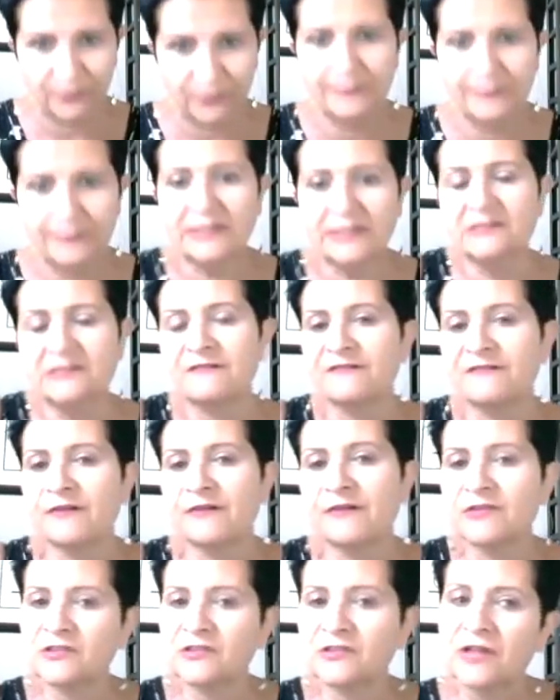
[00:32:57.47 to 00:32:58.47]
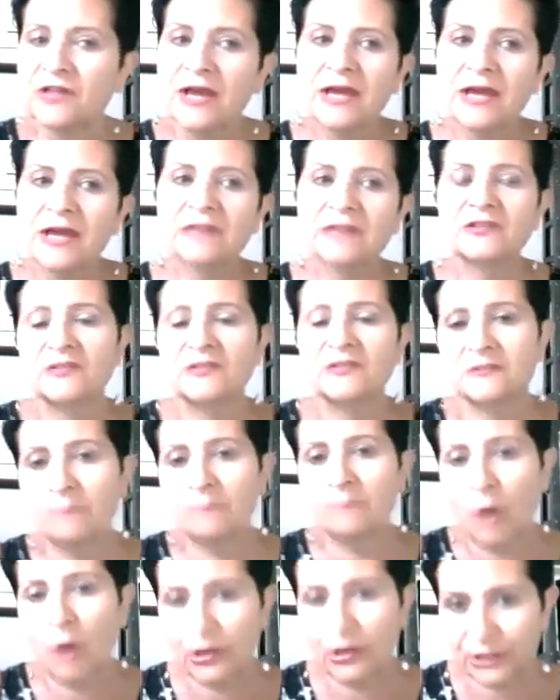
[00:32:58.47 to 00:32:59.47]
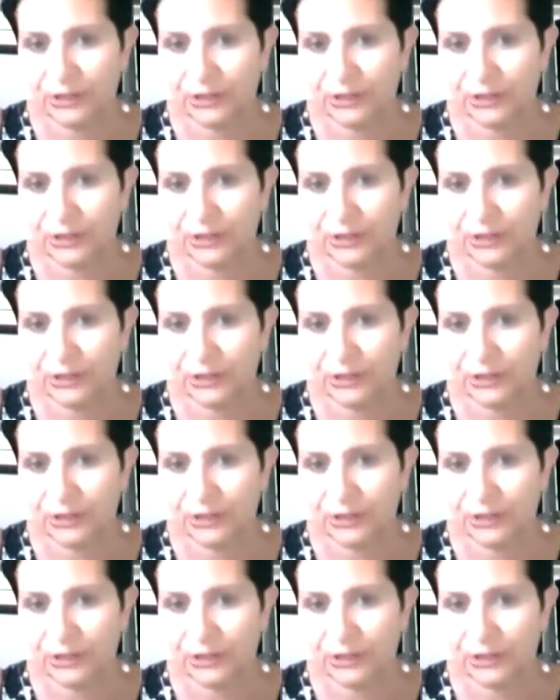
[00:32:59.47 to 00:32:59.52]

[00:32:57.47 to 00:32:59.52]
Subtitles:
I mean, it's a smaller